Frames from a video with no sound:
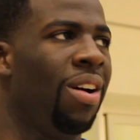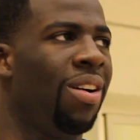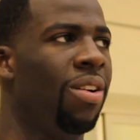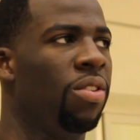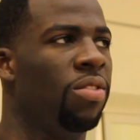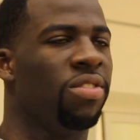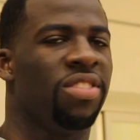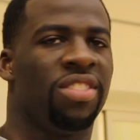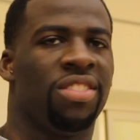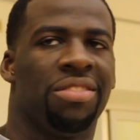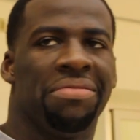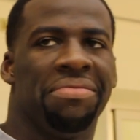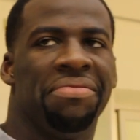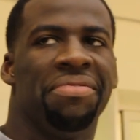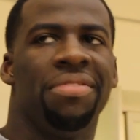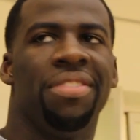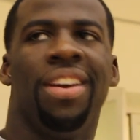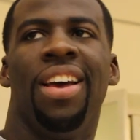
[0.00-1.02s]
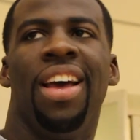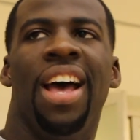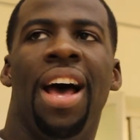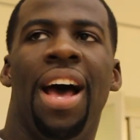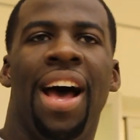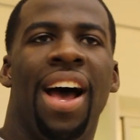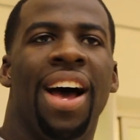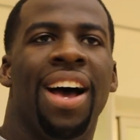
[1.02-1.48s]
know,
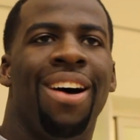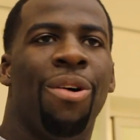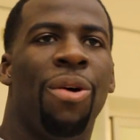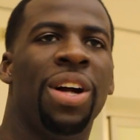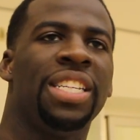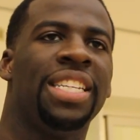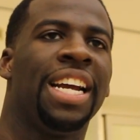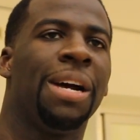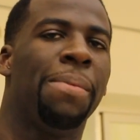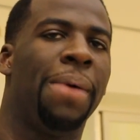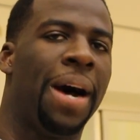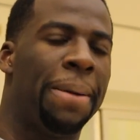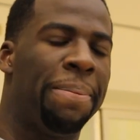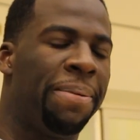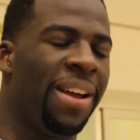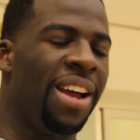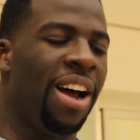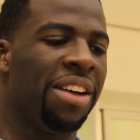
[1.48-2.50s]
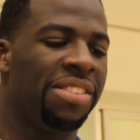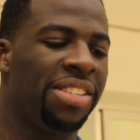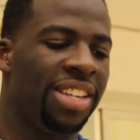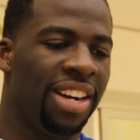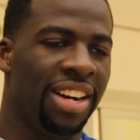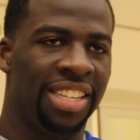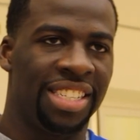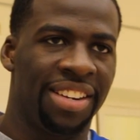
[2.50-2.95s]
one thing about a playoff
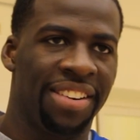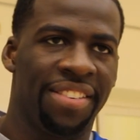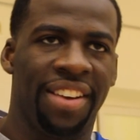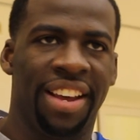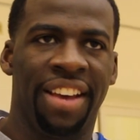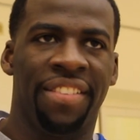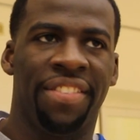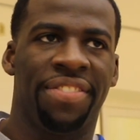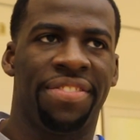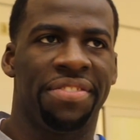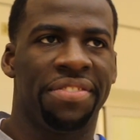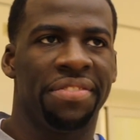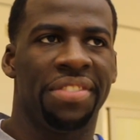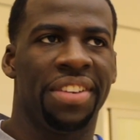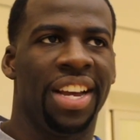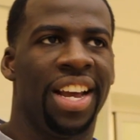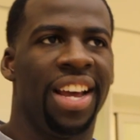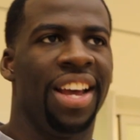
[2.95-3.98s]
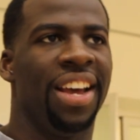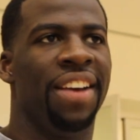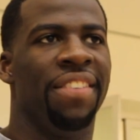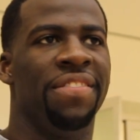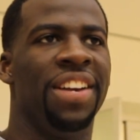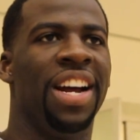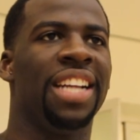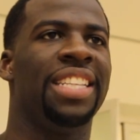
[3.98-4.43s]
series, if
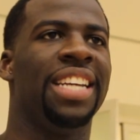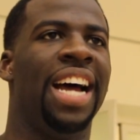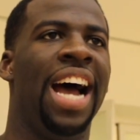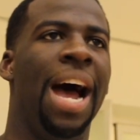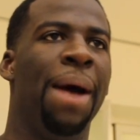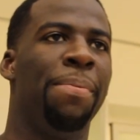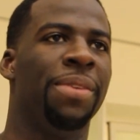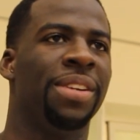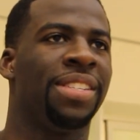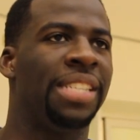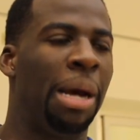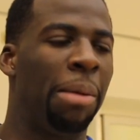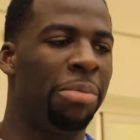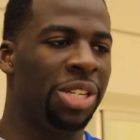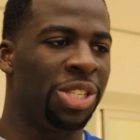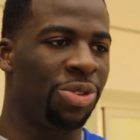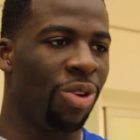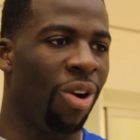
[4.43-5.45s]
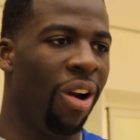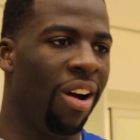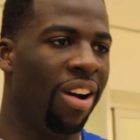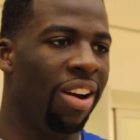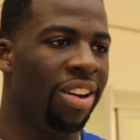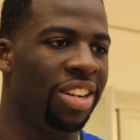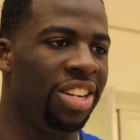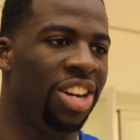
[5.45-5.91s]
if nothing happens, something is
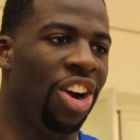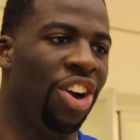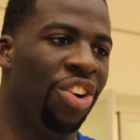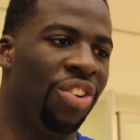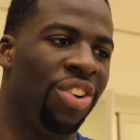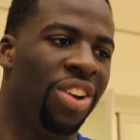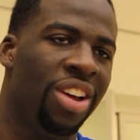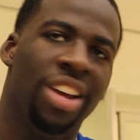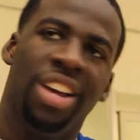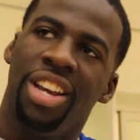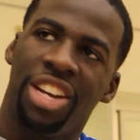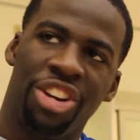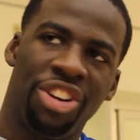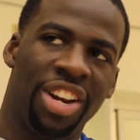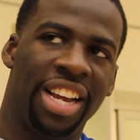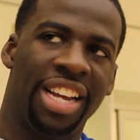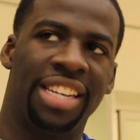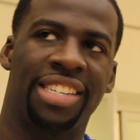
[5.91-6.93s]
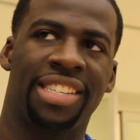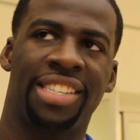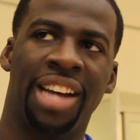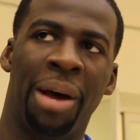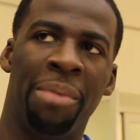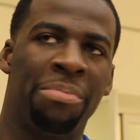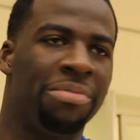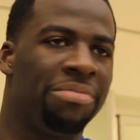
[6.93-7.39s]
wrong. You know, you need
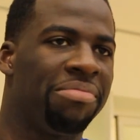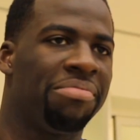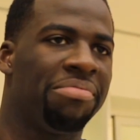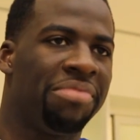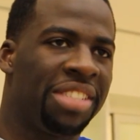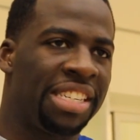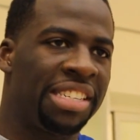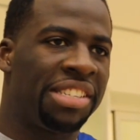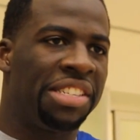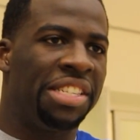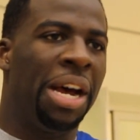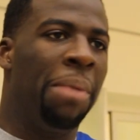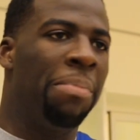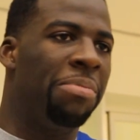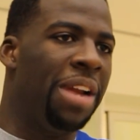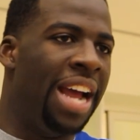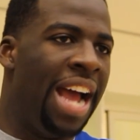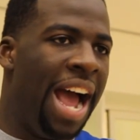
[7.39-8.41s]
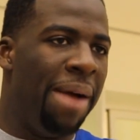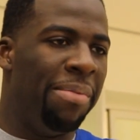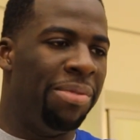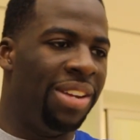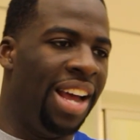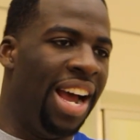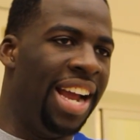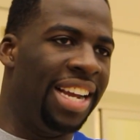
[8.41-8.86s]
some, just something to
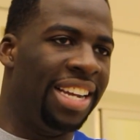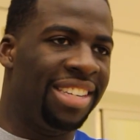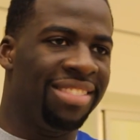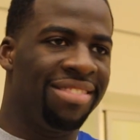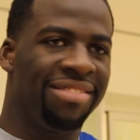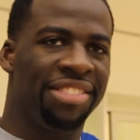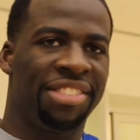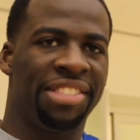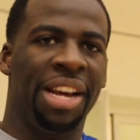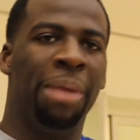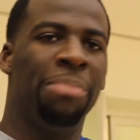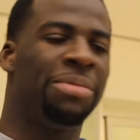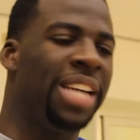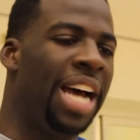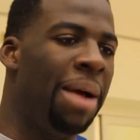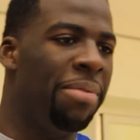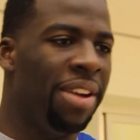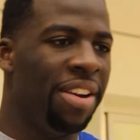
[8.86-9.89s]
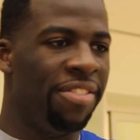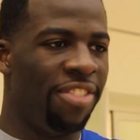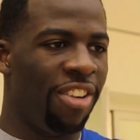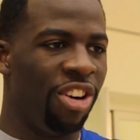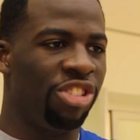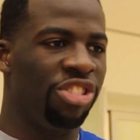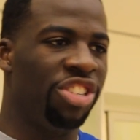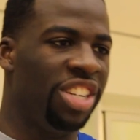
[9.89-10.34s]
happen, like some type of
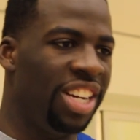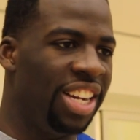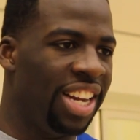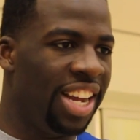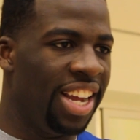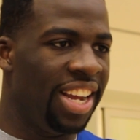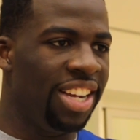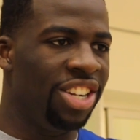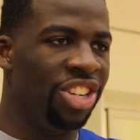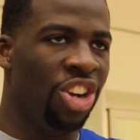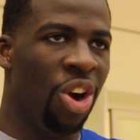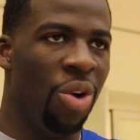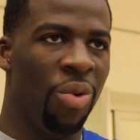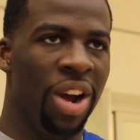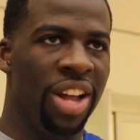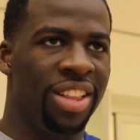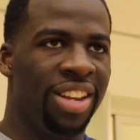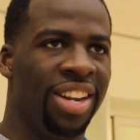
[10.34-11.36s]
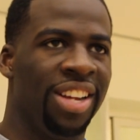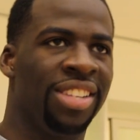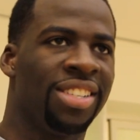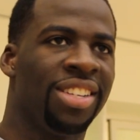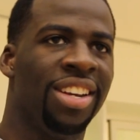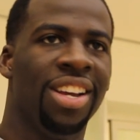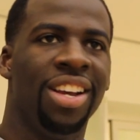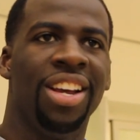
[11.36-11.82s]
adversity. You know, whether
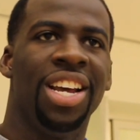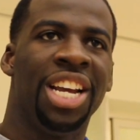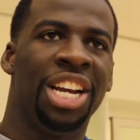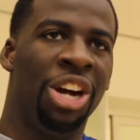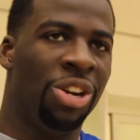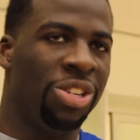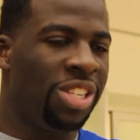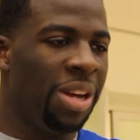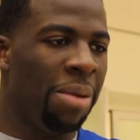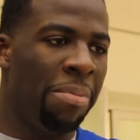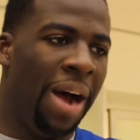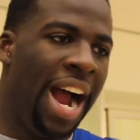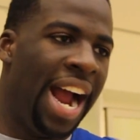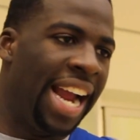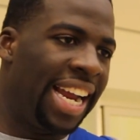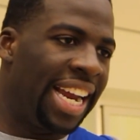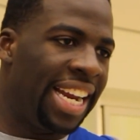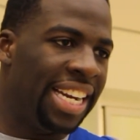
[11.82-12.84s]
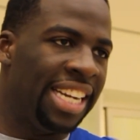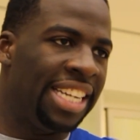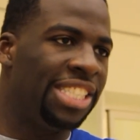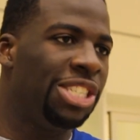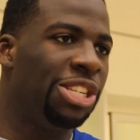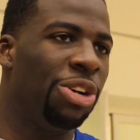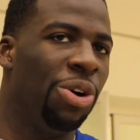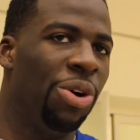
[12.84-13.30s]
it's you know somebody getting
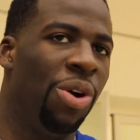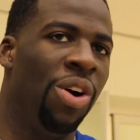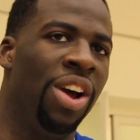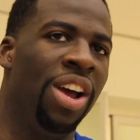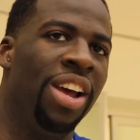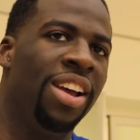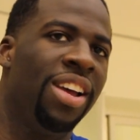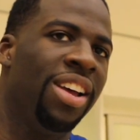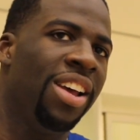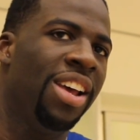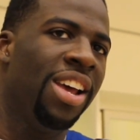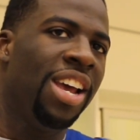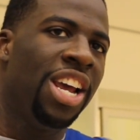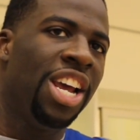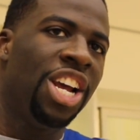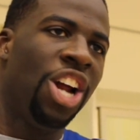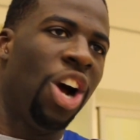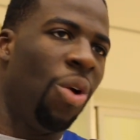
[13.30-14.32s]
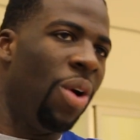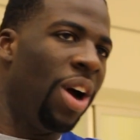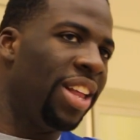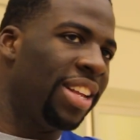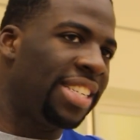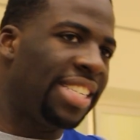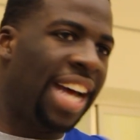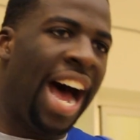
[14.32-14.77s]
into it, you know,
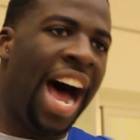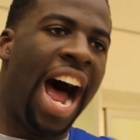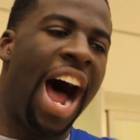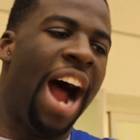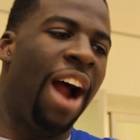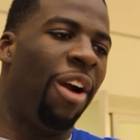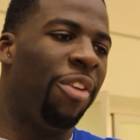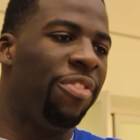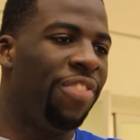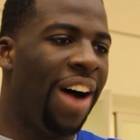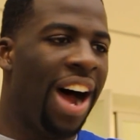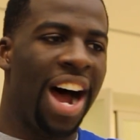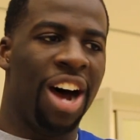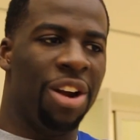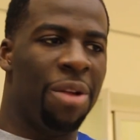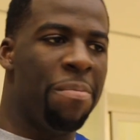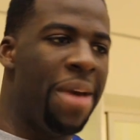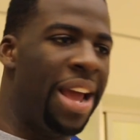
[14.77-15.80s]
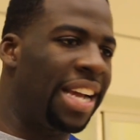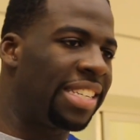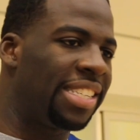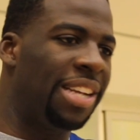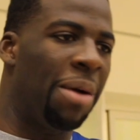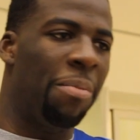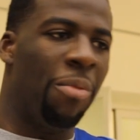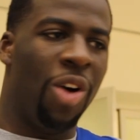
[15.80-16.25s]
whether it's a higher foul to make
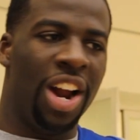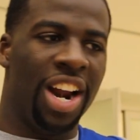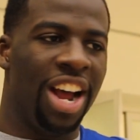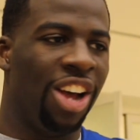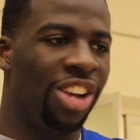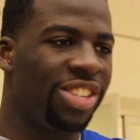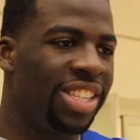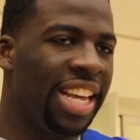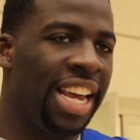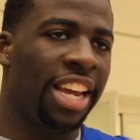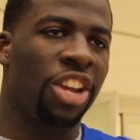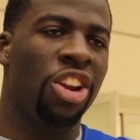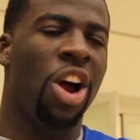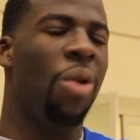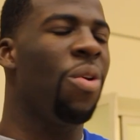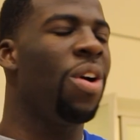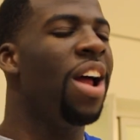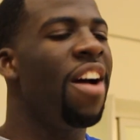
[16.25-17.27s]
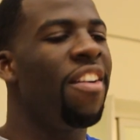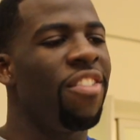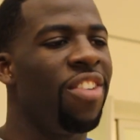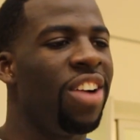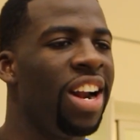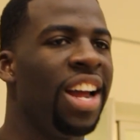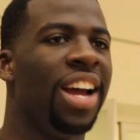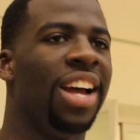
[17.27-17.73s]
someone else think, you know,
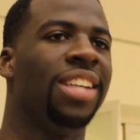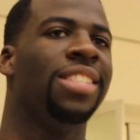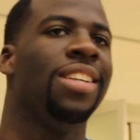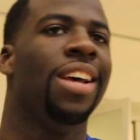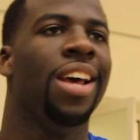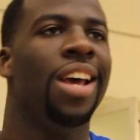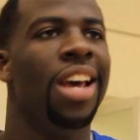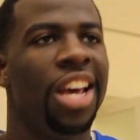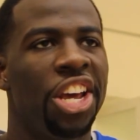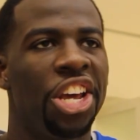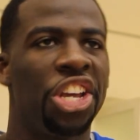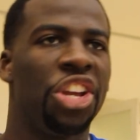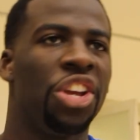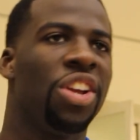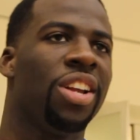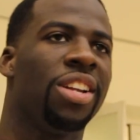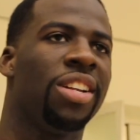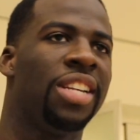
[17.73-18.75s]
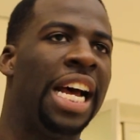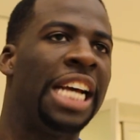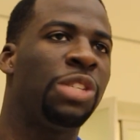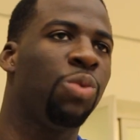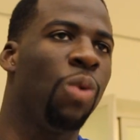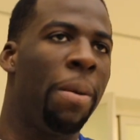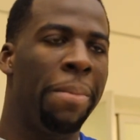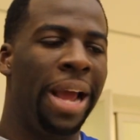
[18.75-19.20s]
whatever it is. You,
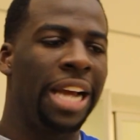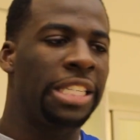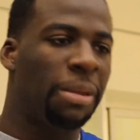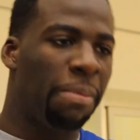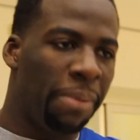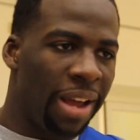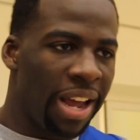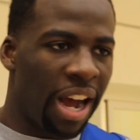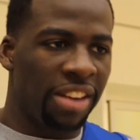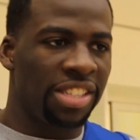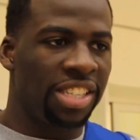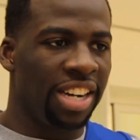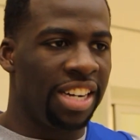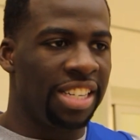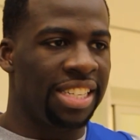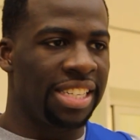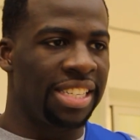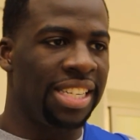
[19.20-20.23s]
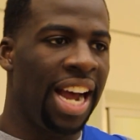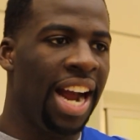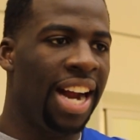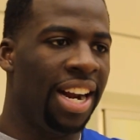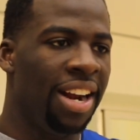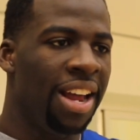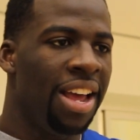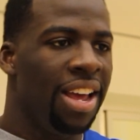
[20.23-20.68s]
that's what makes the playoff series
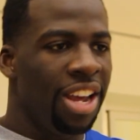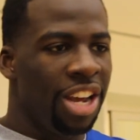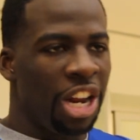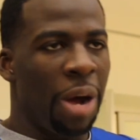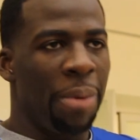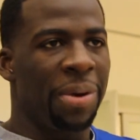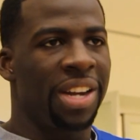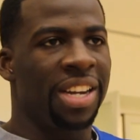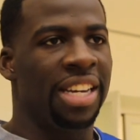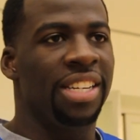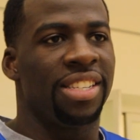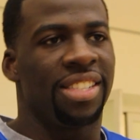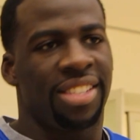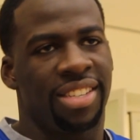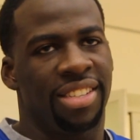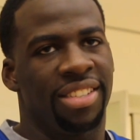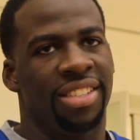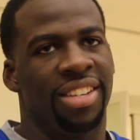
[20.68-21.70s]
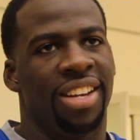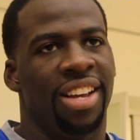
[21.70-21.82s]
exciting. You know, because